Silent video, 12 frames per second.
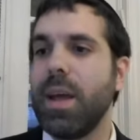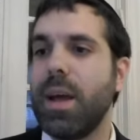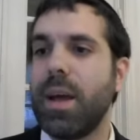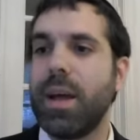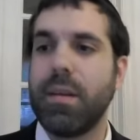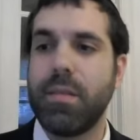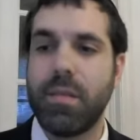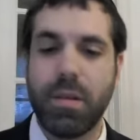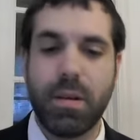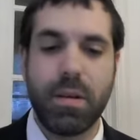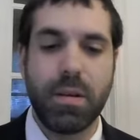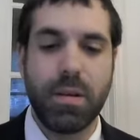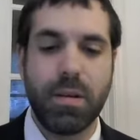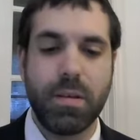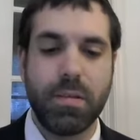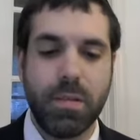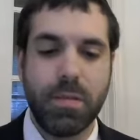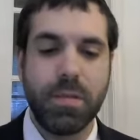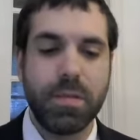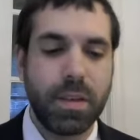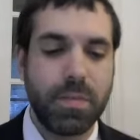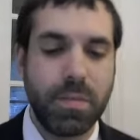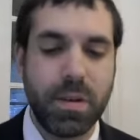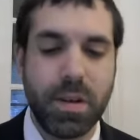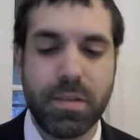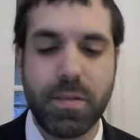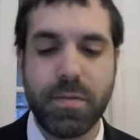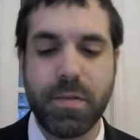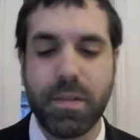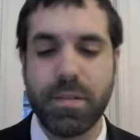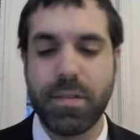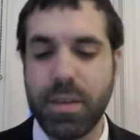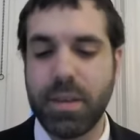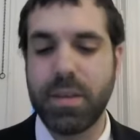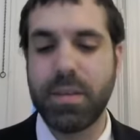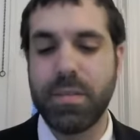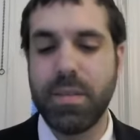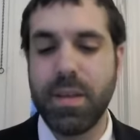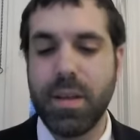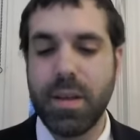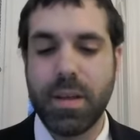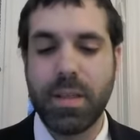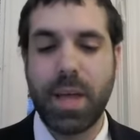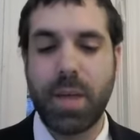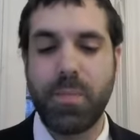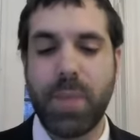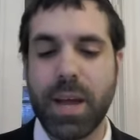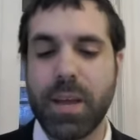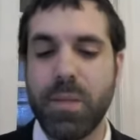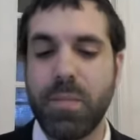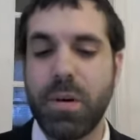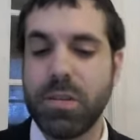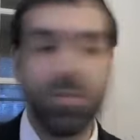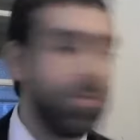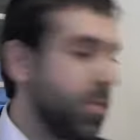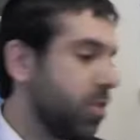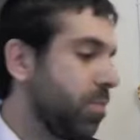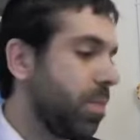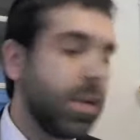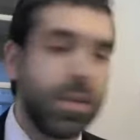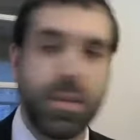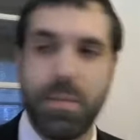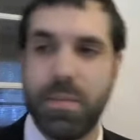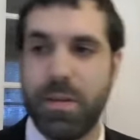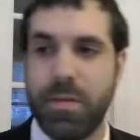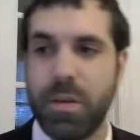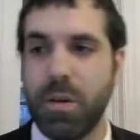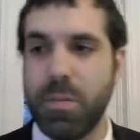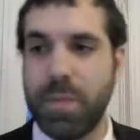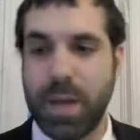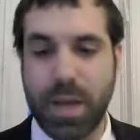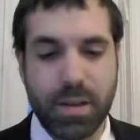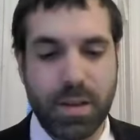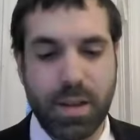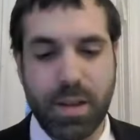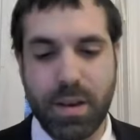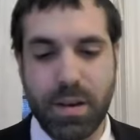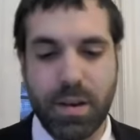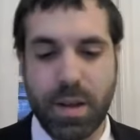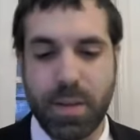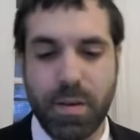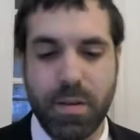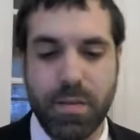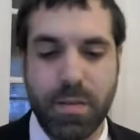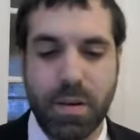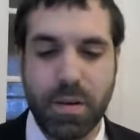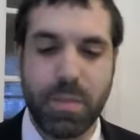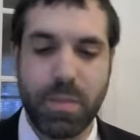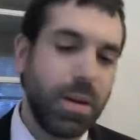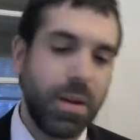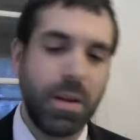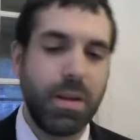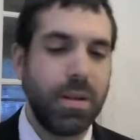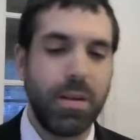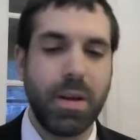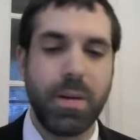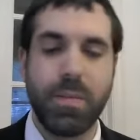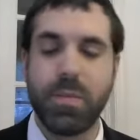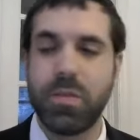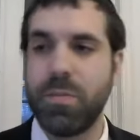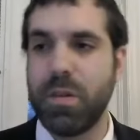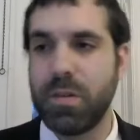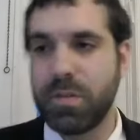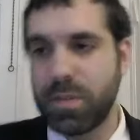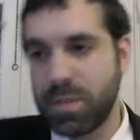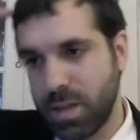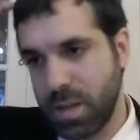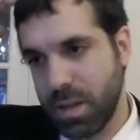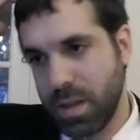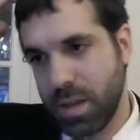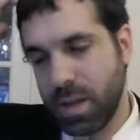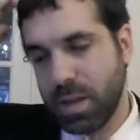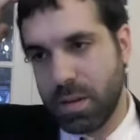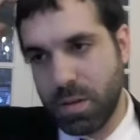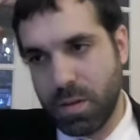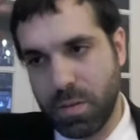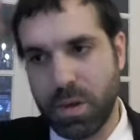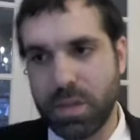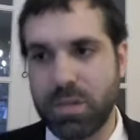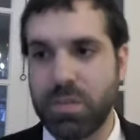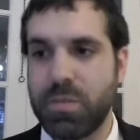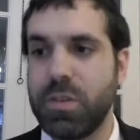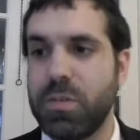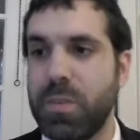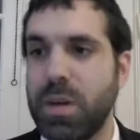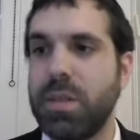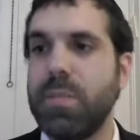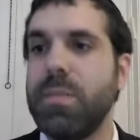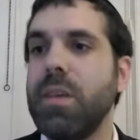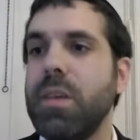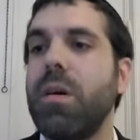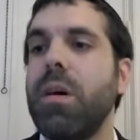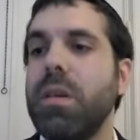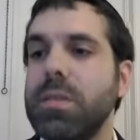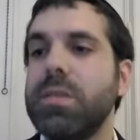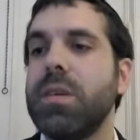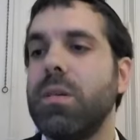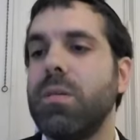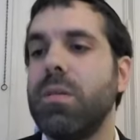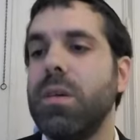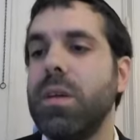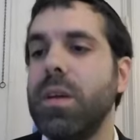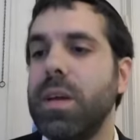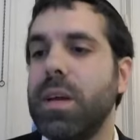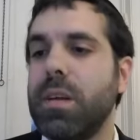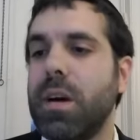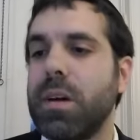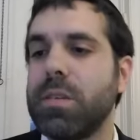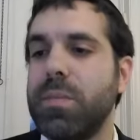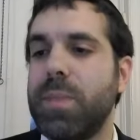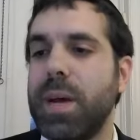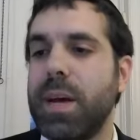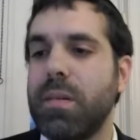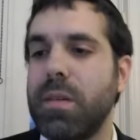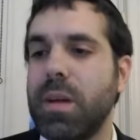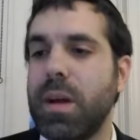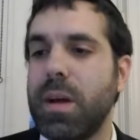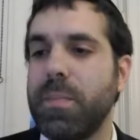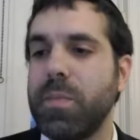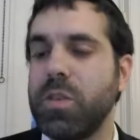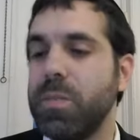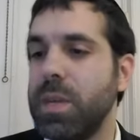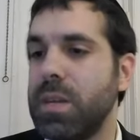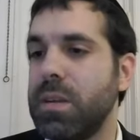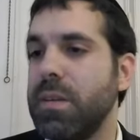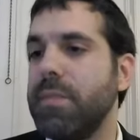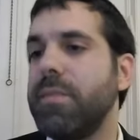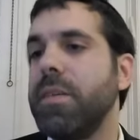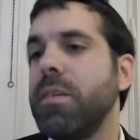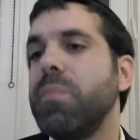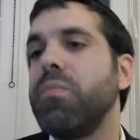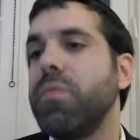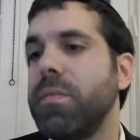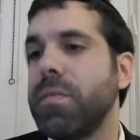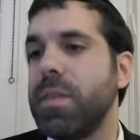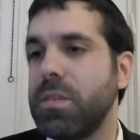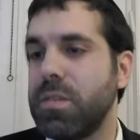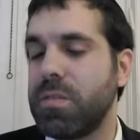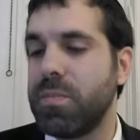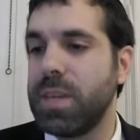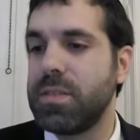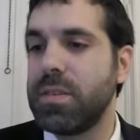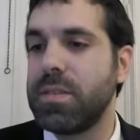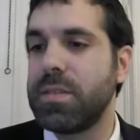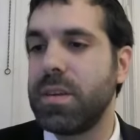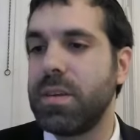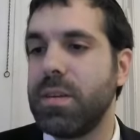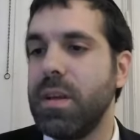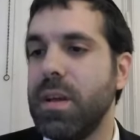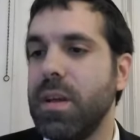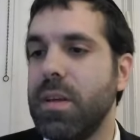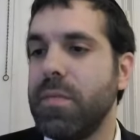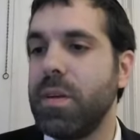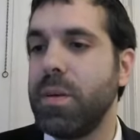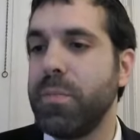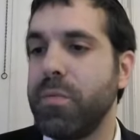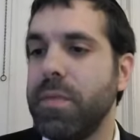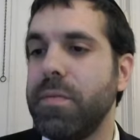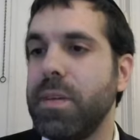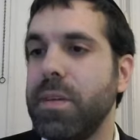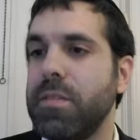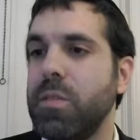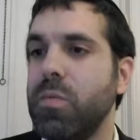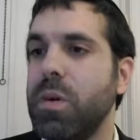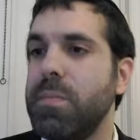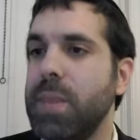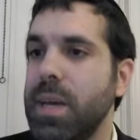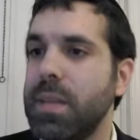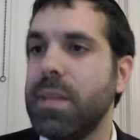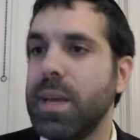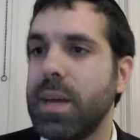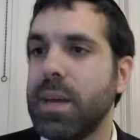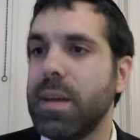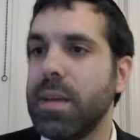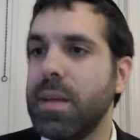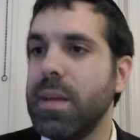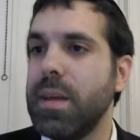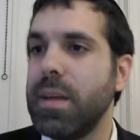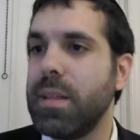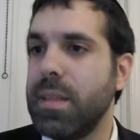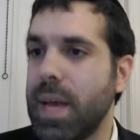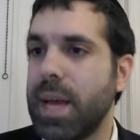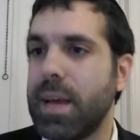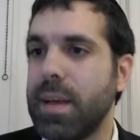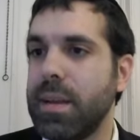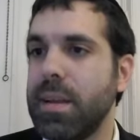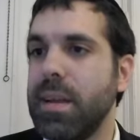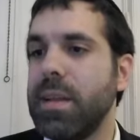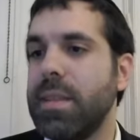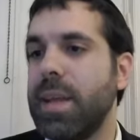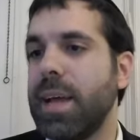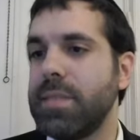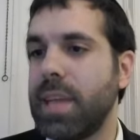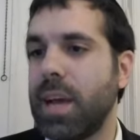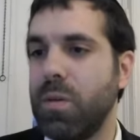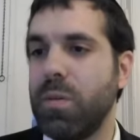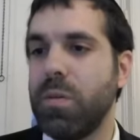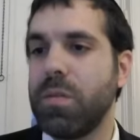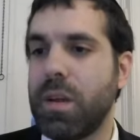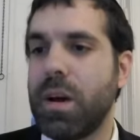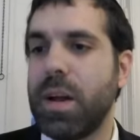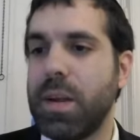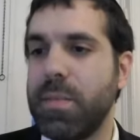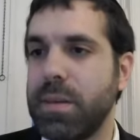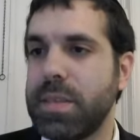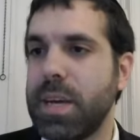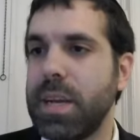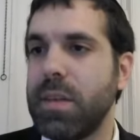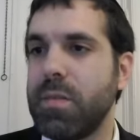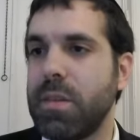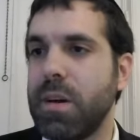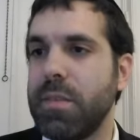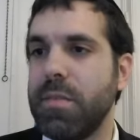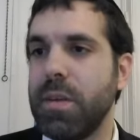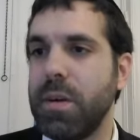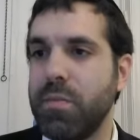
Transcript: And the surface explanation for this is that back in Parshas Mishpatim, if you go back in um, Devarim, in um, Shemos, to Parshas Mishpatim, there also it talks about um, Shemitah very briefly. It just mentions it very briefly. So one may think that that's how it was taught at Mount Sinai. It was taught very